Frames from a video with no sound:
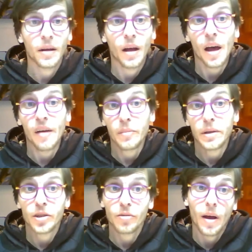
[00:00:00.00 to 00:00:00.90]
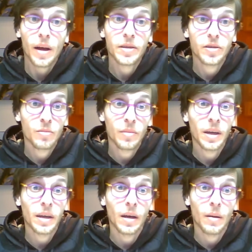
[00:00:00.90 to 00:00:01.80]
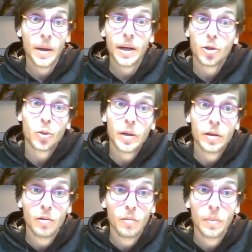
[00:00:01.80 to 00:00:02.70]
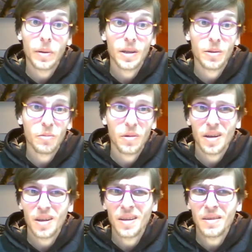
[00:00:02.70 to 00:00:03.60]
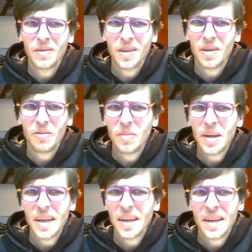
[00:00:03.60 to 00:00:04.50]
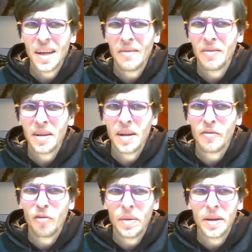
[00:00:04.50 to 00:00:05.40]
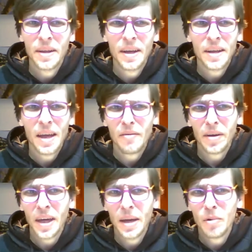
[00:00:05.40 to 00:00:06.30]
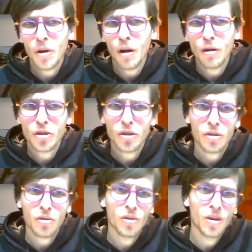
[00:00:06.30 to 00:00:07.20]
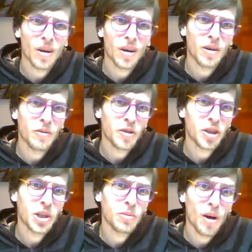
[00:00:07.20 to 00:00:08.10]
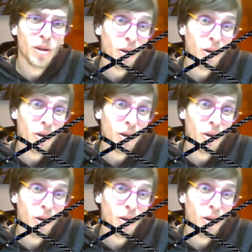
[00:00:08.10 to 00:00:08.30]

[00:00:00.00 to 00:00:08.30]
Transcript: there have been tries to make a better Swindle, but well, they really never did it for me. They never came close to the G1